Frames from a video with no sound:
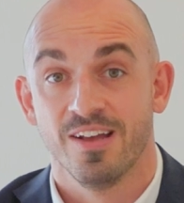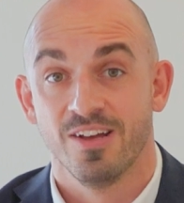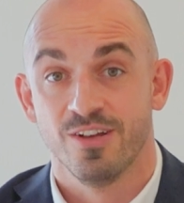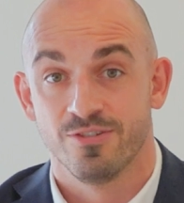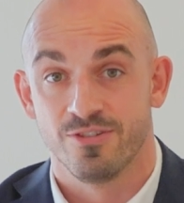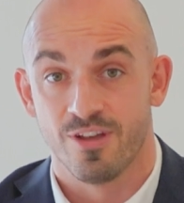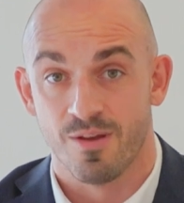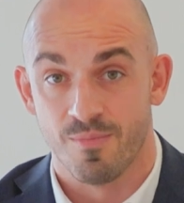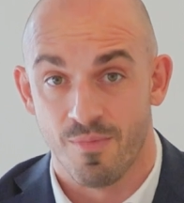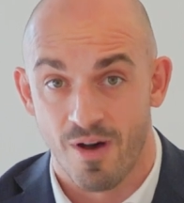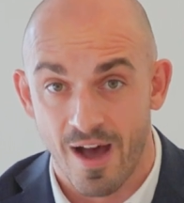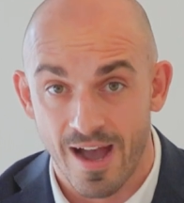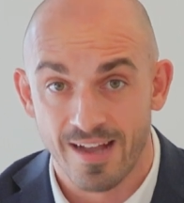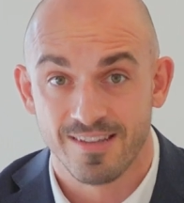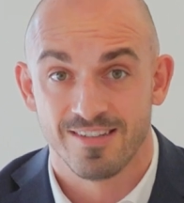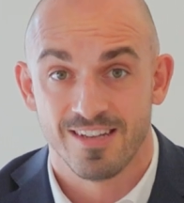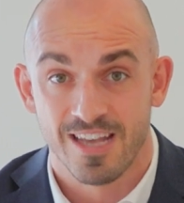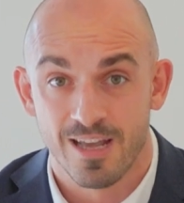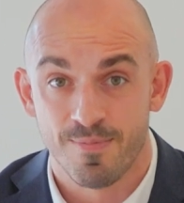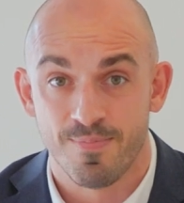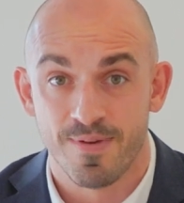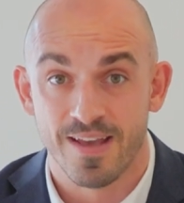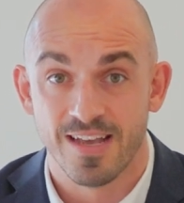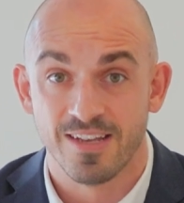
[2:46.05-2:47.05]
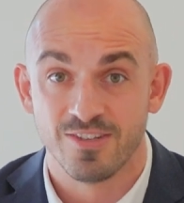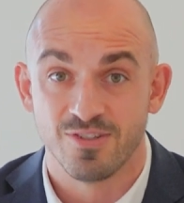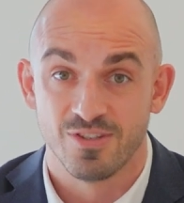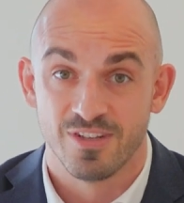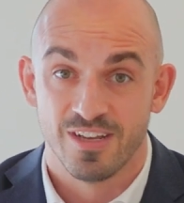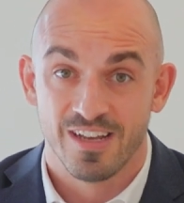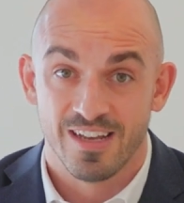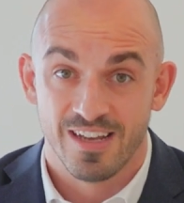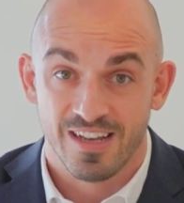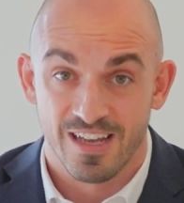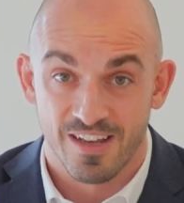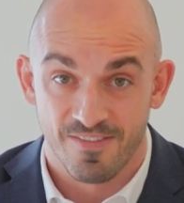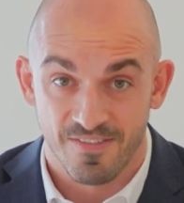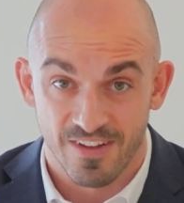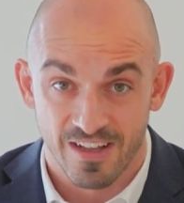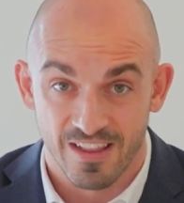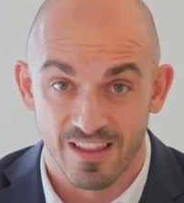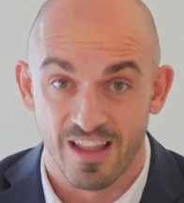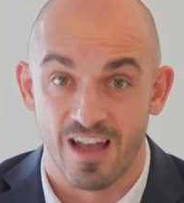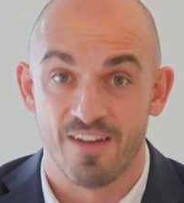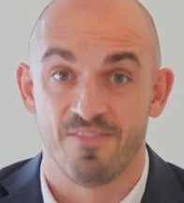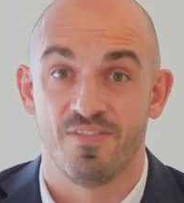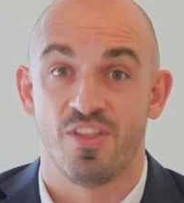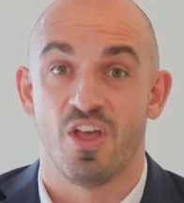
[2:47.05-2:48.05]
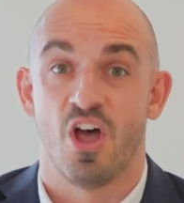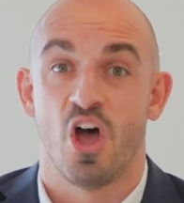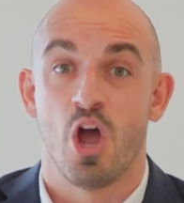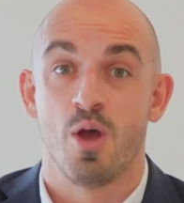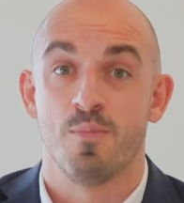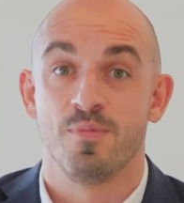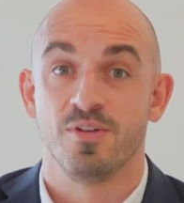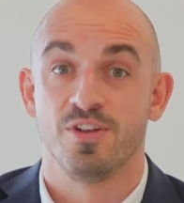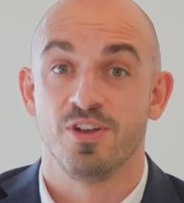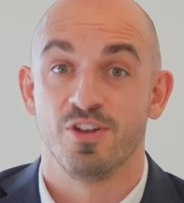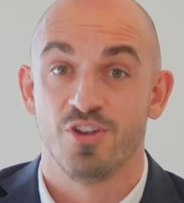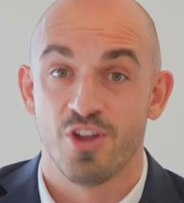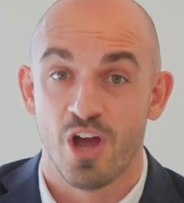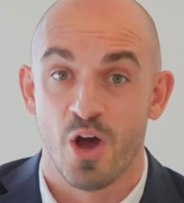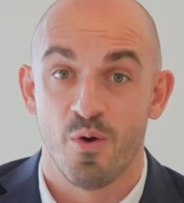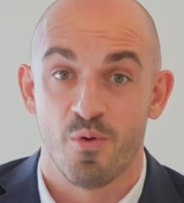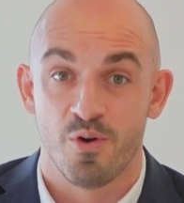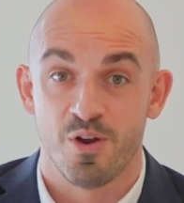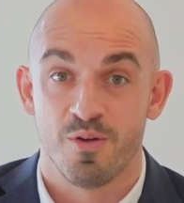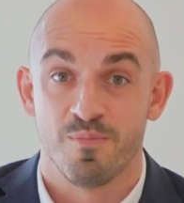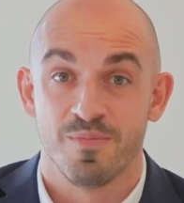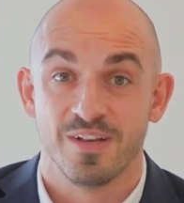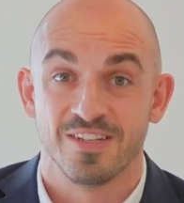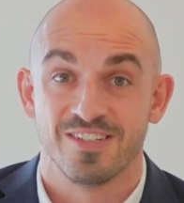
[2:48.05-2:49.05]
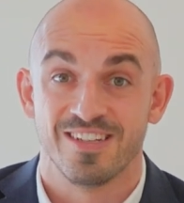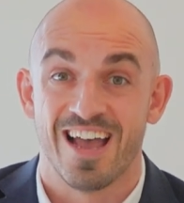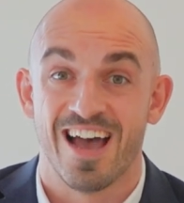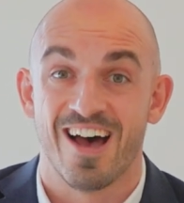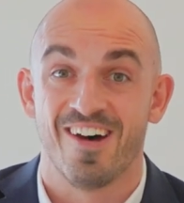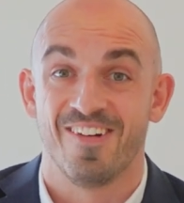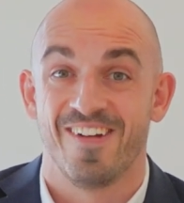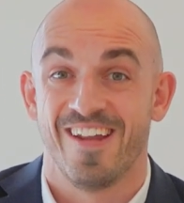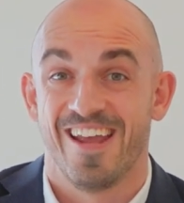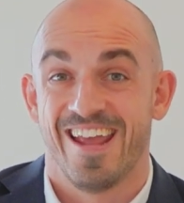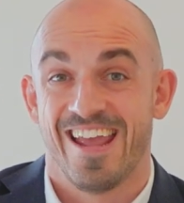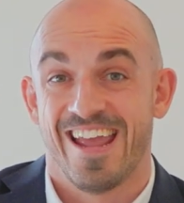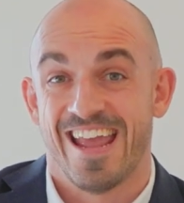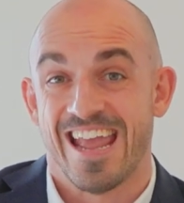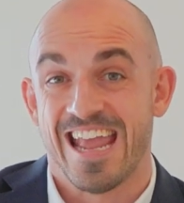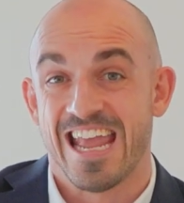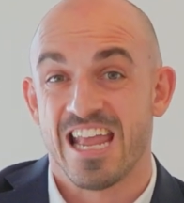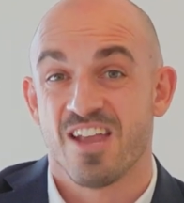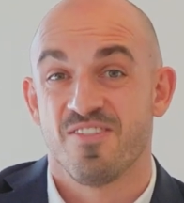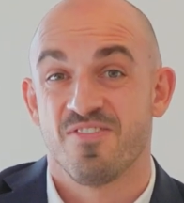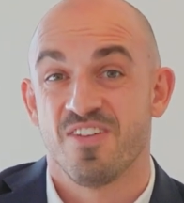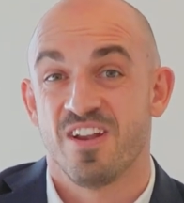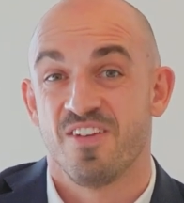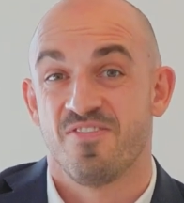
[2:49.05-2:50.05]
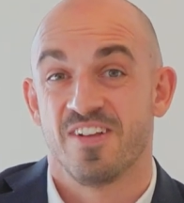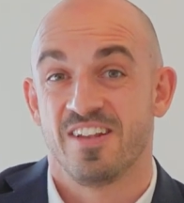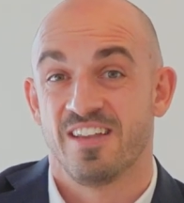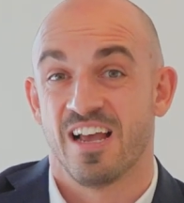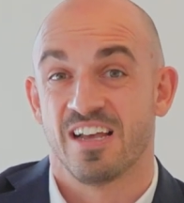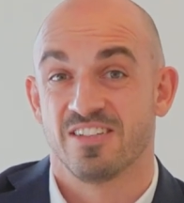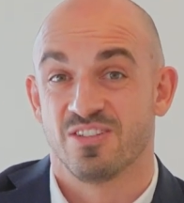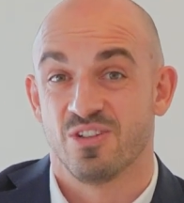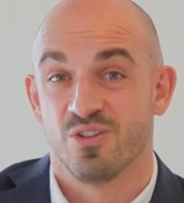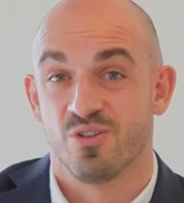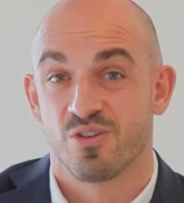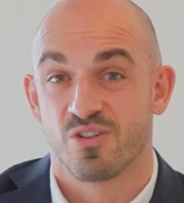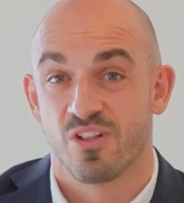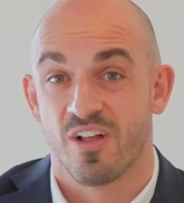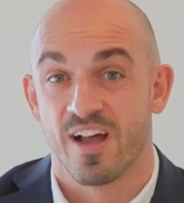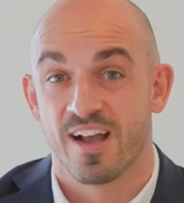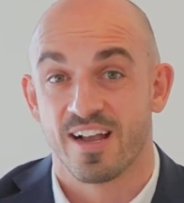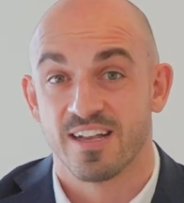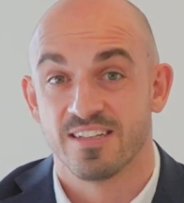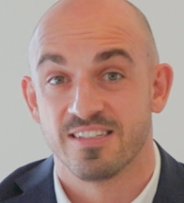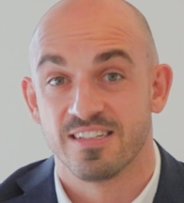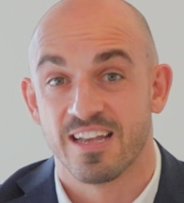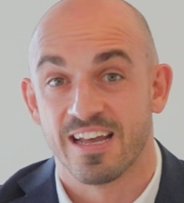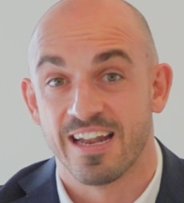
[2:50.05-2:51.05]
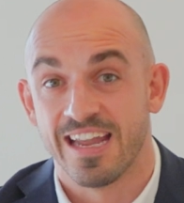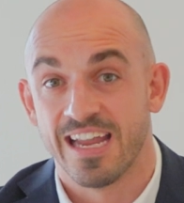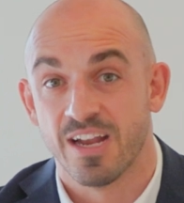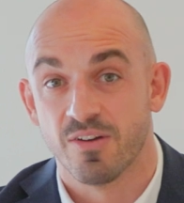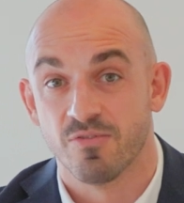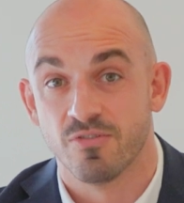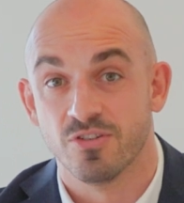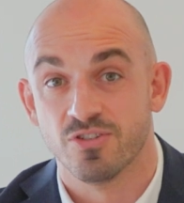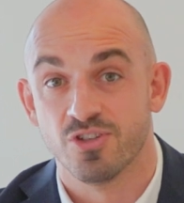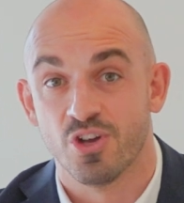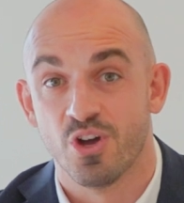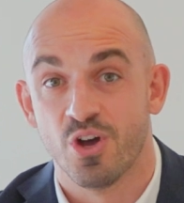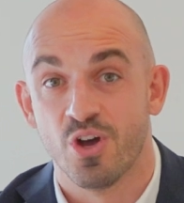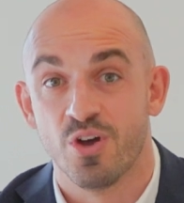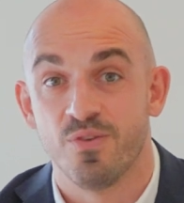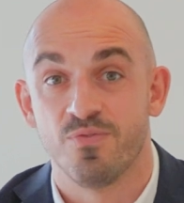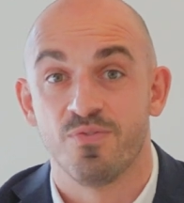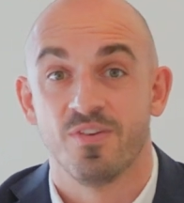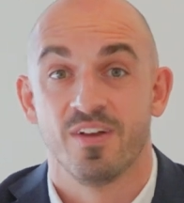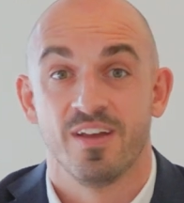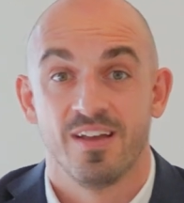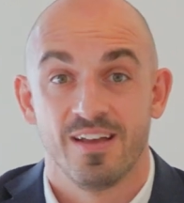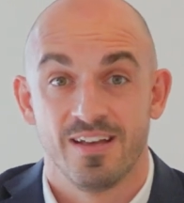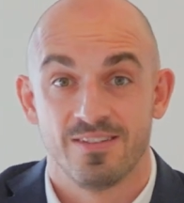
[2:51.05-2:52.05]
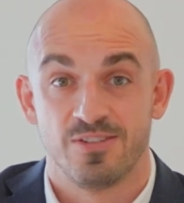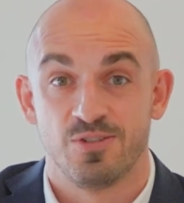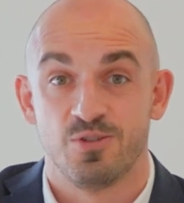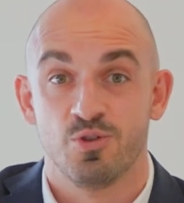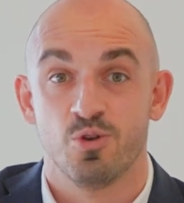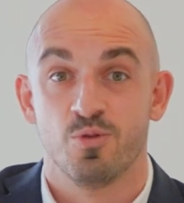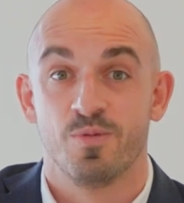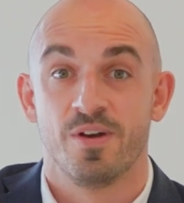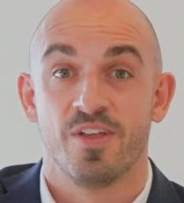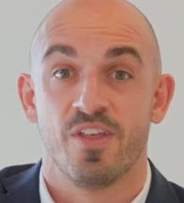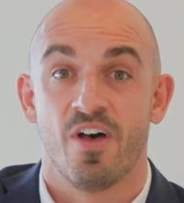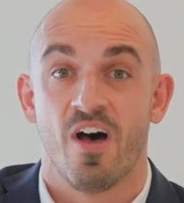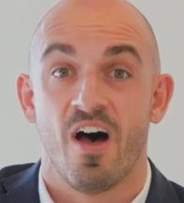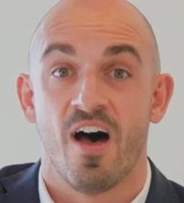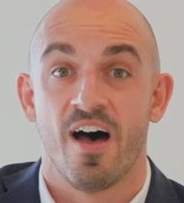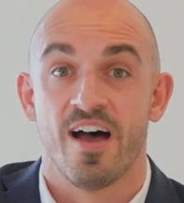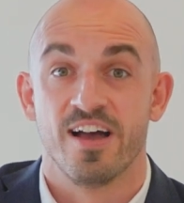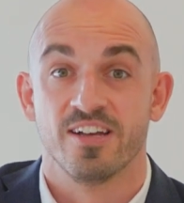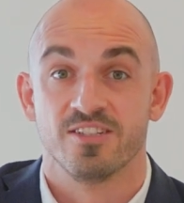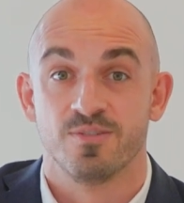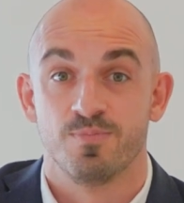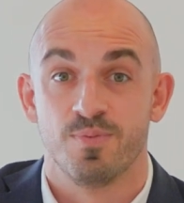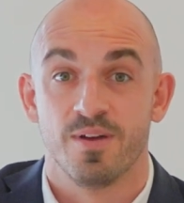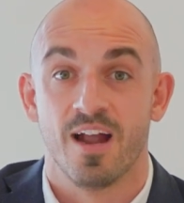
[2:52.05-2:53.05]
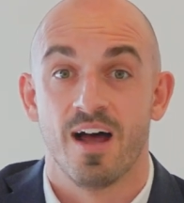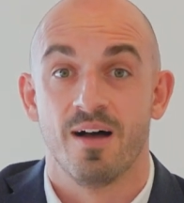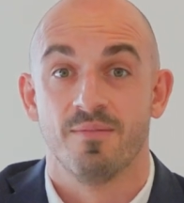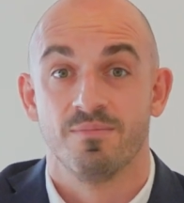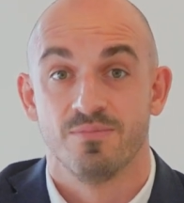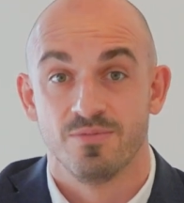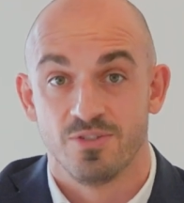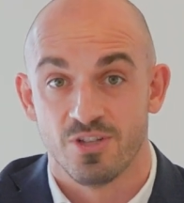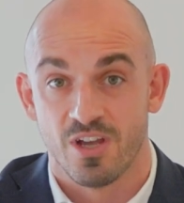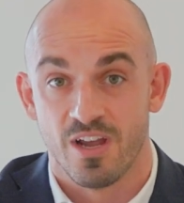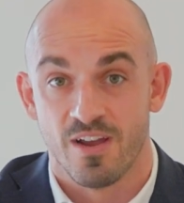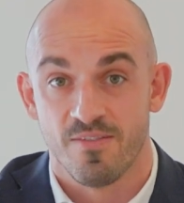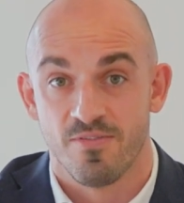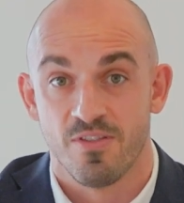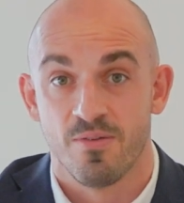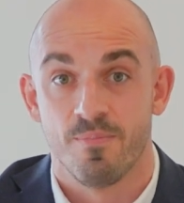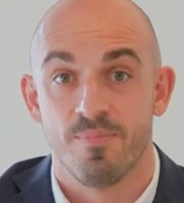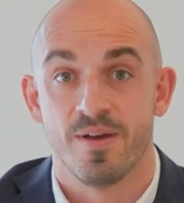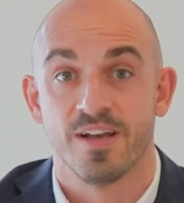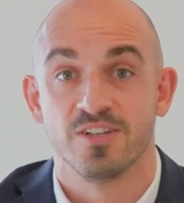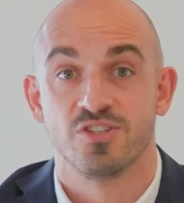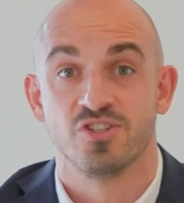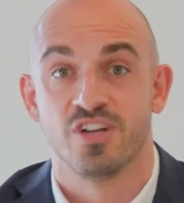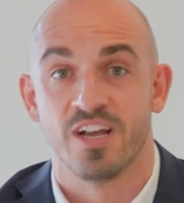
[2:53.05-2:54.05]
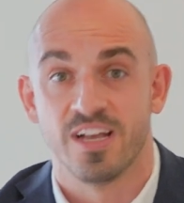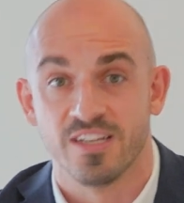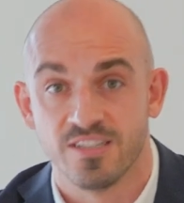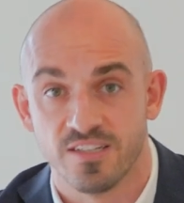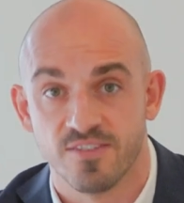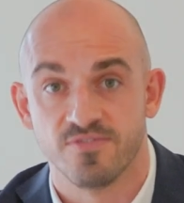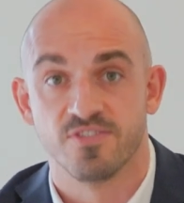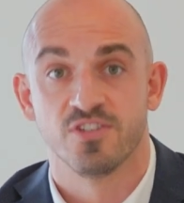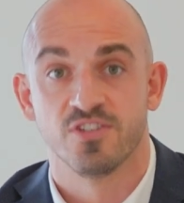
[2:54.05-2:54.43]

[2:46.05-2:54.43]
So my tip is, if you love the home and you don't want to miss out, even if it doesn't look like it's going to hit reserve, still be the highest bidder so you have the best chance of